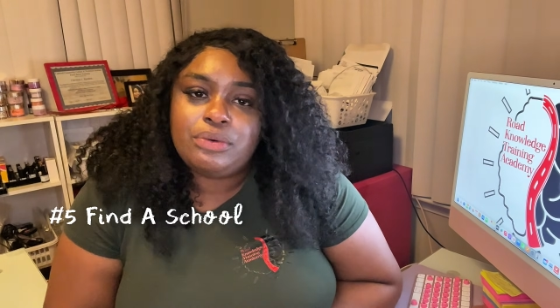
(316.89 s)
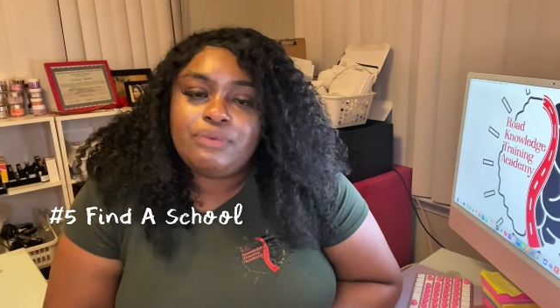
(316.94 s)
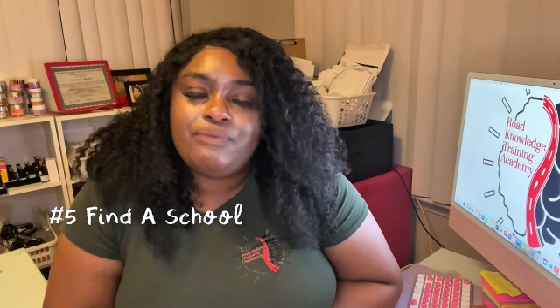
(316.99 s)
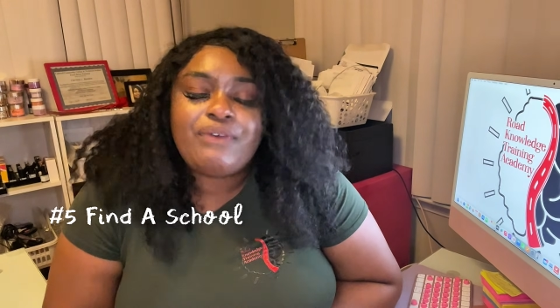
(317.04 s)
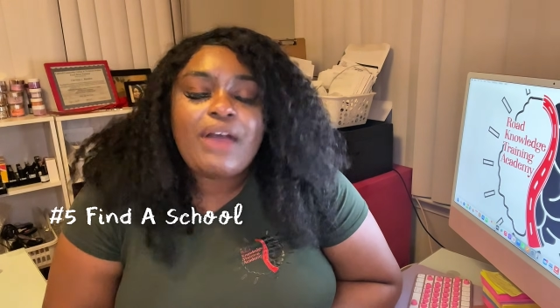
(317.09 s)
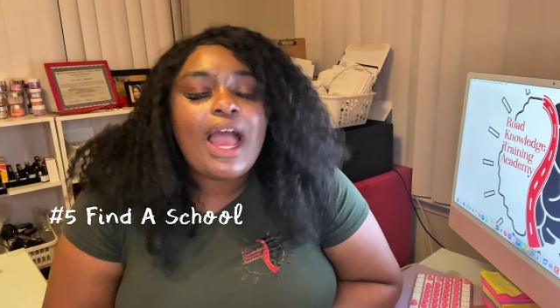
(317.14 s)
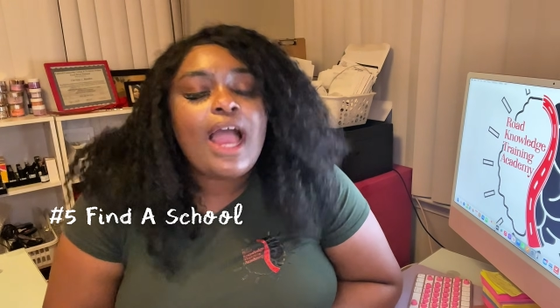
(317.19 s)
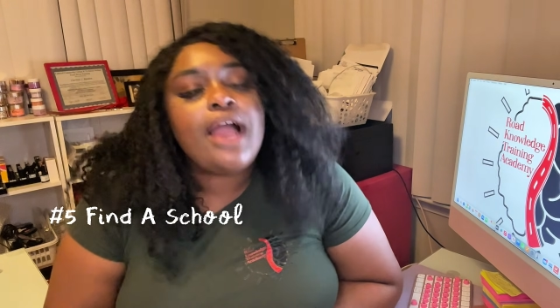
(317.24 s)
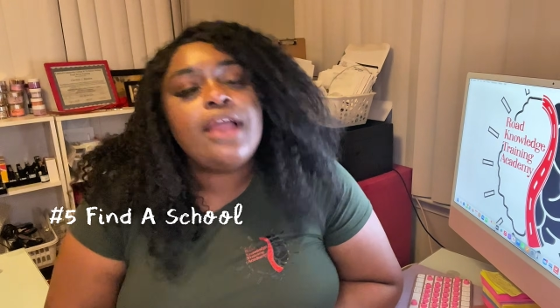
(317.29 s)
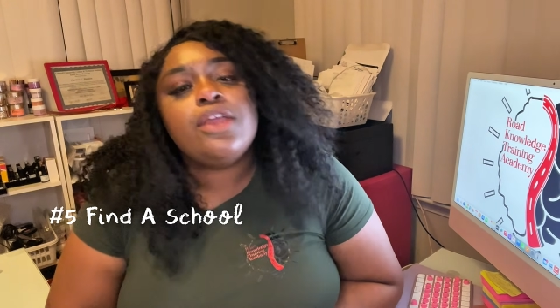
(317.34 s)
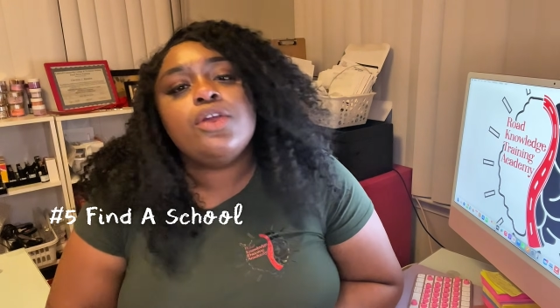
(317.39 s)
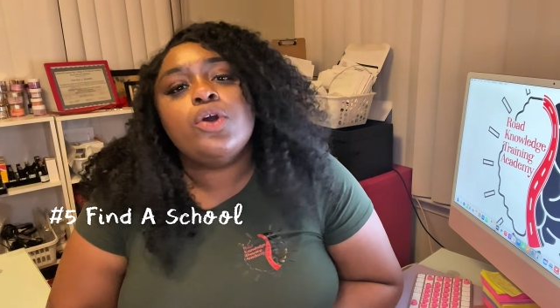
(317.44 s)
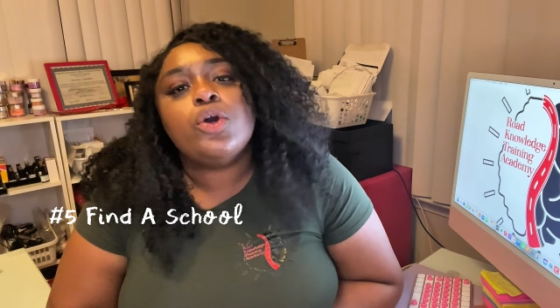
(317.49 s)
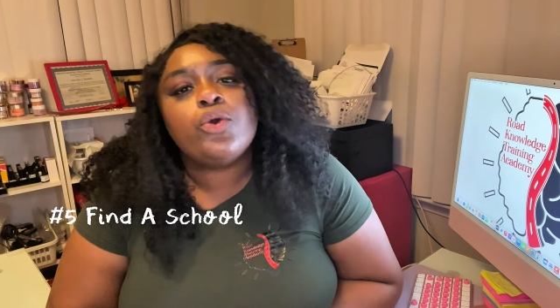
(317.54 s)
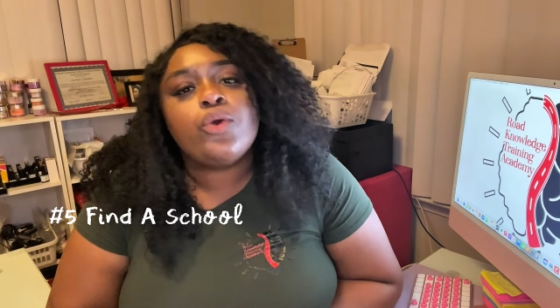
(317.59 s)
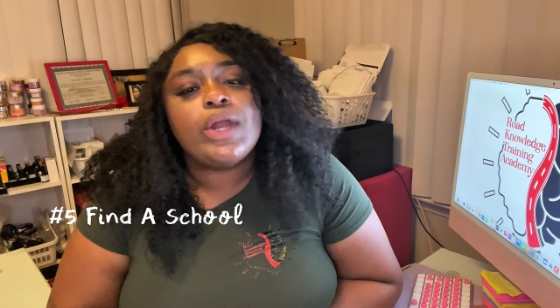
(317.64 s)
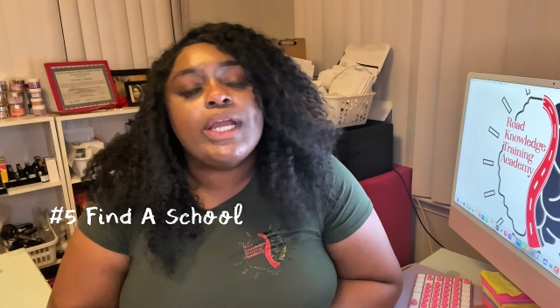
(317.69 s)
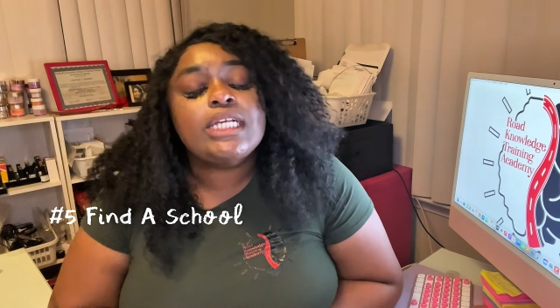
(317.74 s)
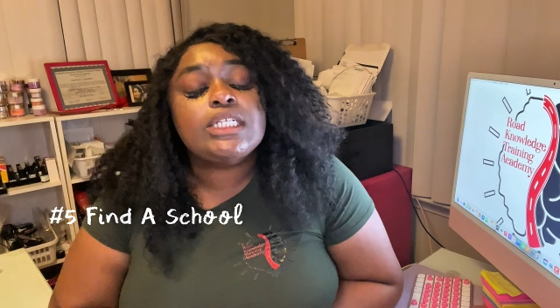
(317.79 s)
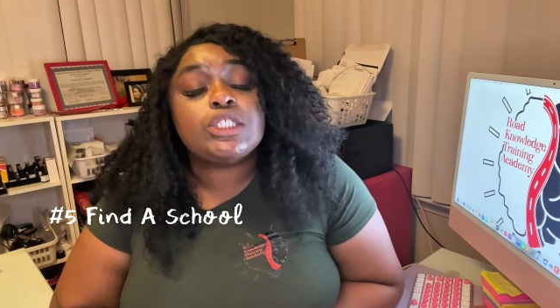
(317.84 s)
Find you a
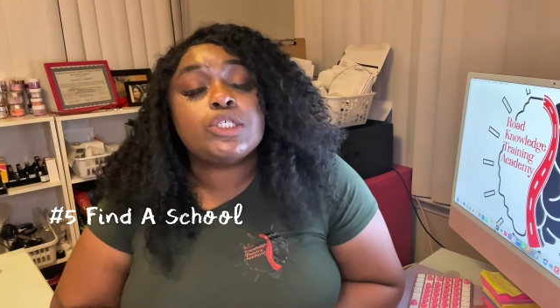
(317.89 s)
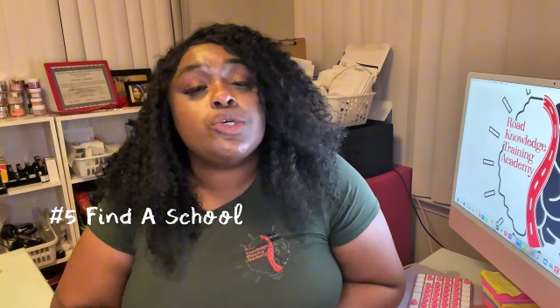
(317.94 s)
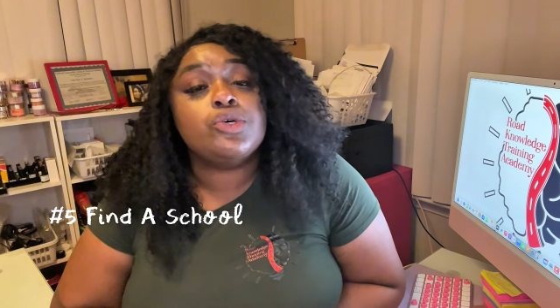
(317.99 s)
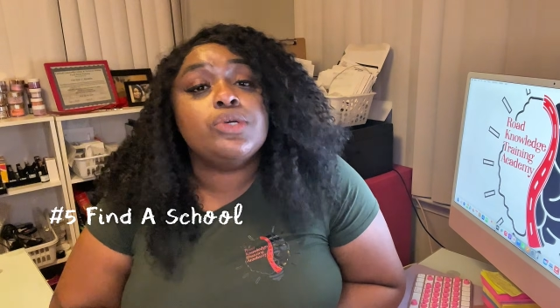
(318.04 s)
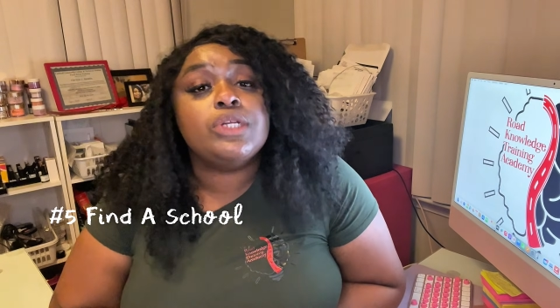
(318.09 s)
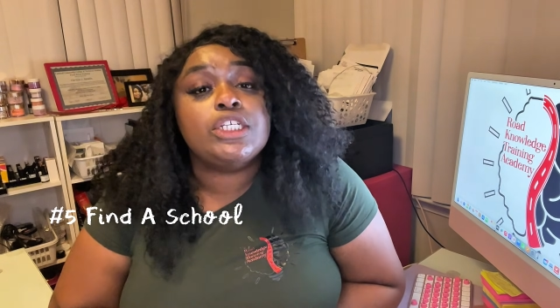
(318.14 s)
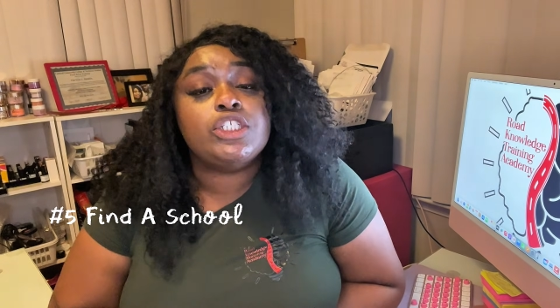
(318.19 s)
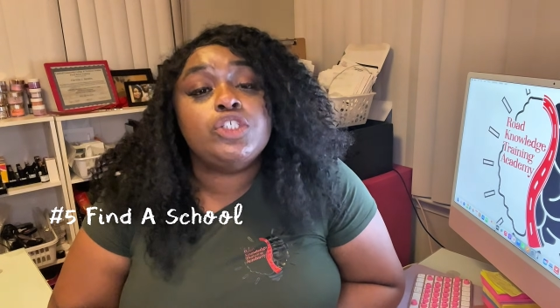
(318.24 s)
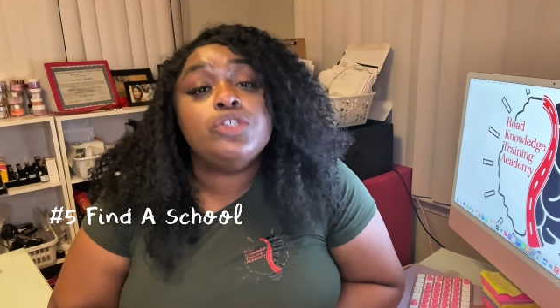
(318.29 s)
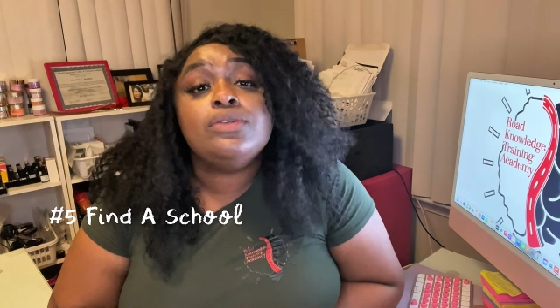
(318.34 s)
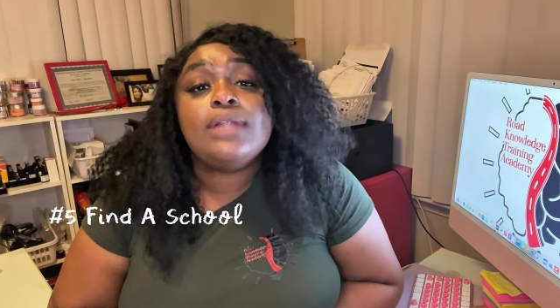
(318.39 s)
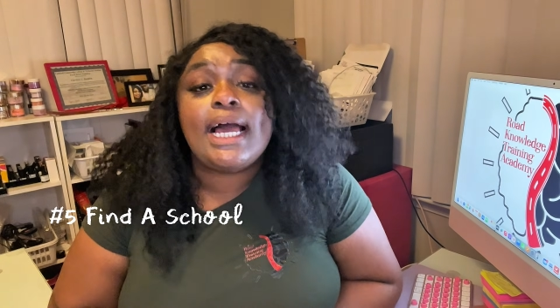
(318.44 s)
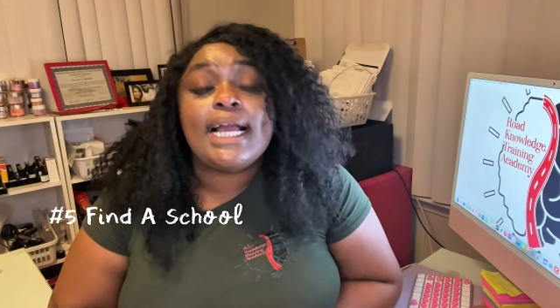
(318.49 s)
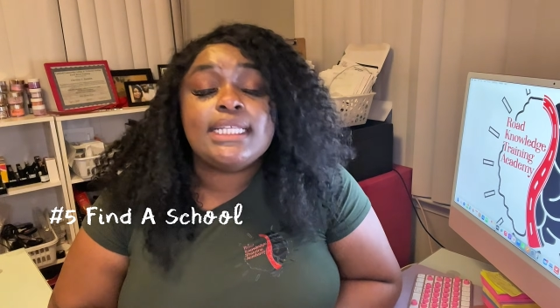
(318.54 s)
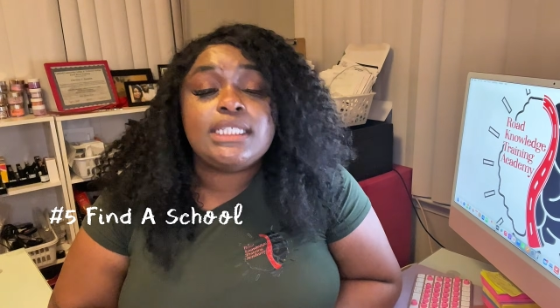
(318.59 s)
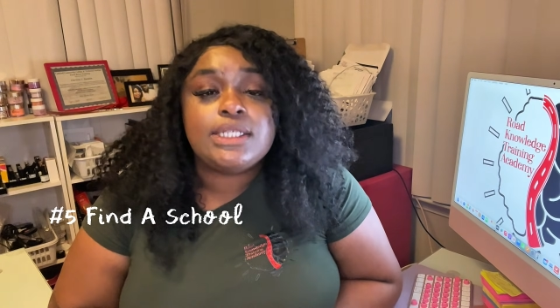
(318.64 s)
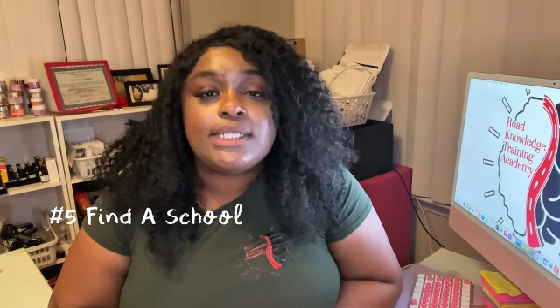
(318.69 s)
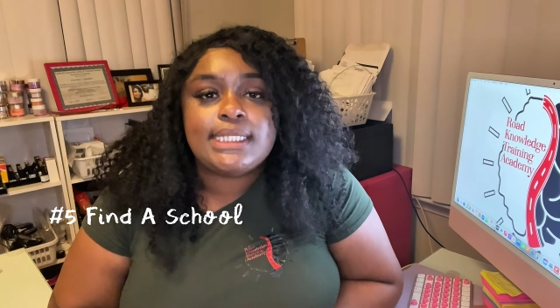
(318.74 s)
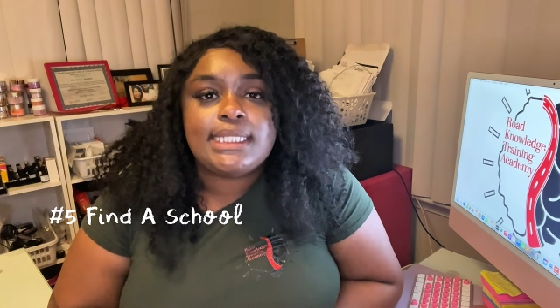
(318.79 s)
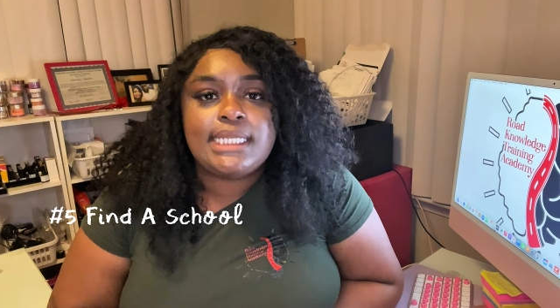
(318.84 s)
great school that you like
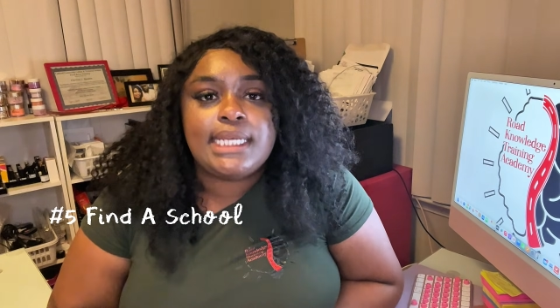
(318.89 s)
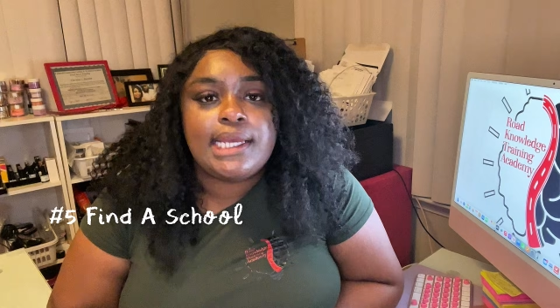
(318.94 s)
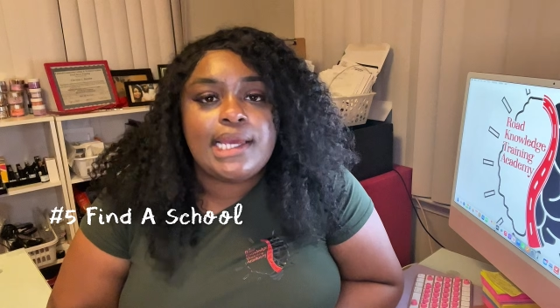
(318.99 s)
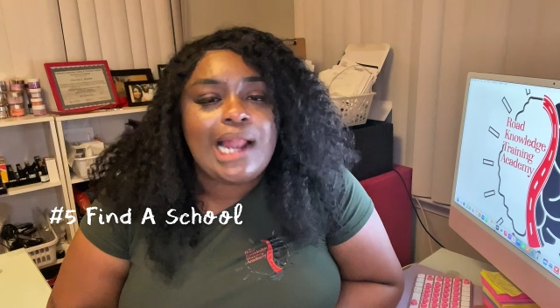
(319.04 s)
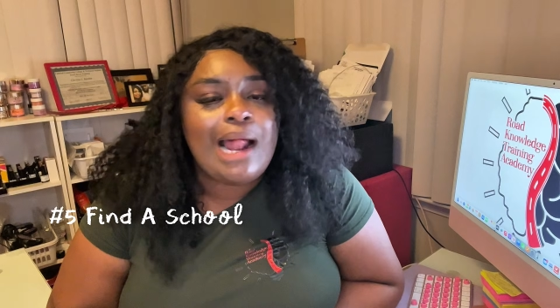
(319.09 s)
to attend.